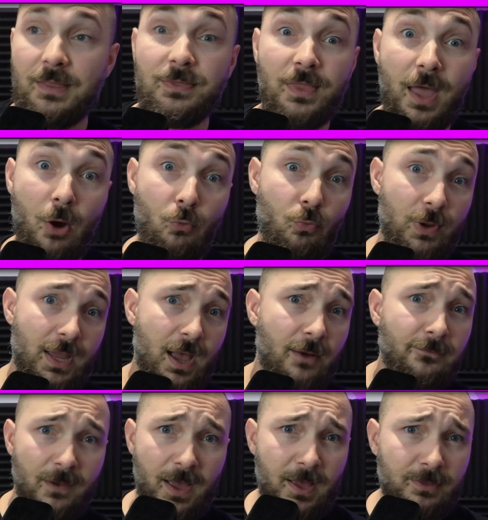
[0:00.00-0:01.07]
now we
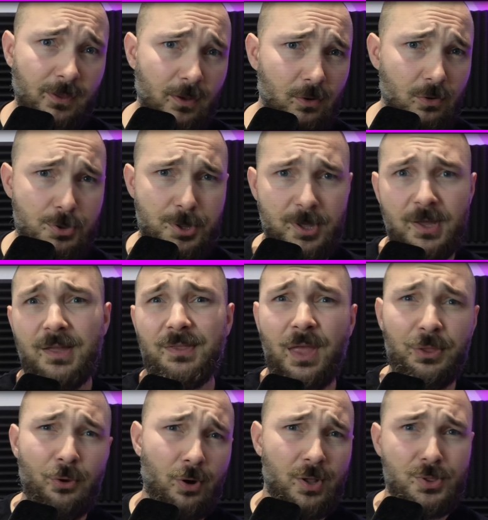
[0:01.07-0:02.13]
have handhelds that
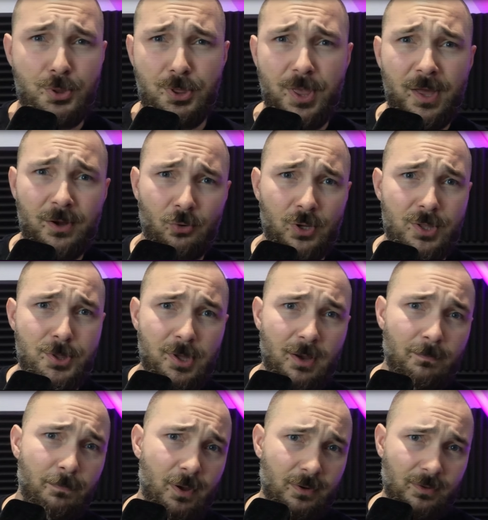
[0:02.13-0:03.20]
are on steroids
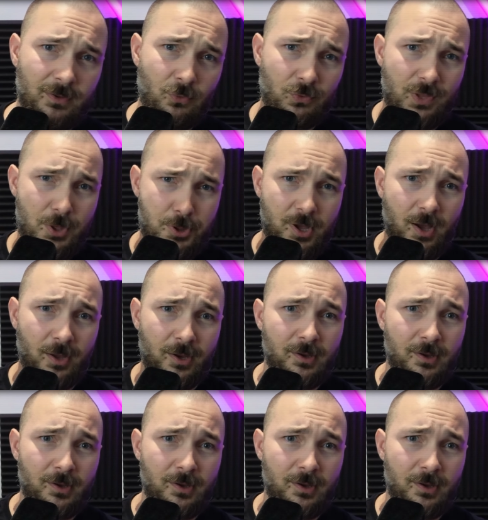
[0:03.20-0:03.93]
compared to this guy.